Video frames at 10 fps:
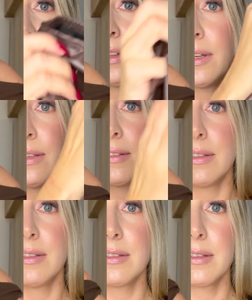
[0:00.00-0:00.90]
it has
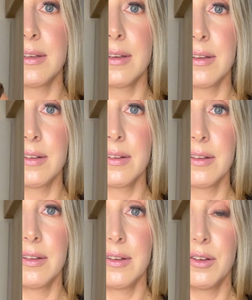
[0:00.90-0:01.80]
this
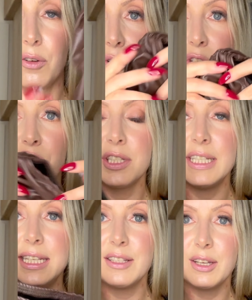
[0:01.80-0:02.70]
uh,
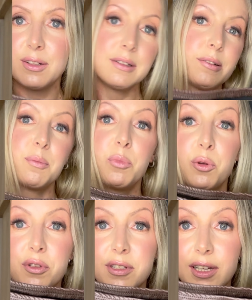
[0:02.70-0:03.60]
detail on
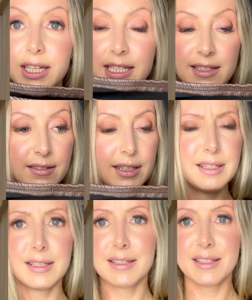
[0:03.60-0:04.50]
both sides.
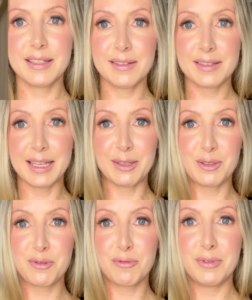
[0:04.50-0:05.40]
It just
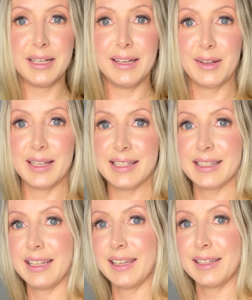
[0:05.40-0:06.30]
settles really
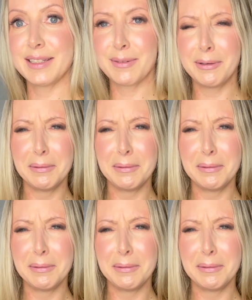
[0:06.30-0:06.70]
nicely and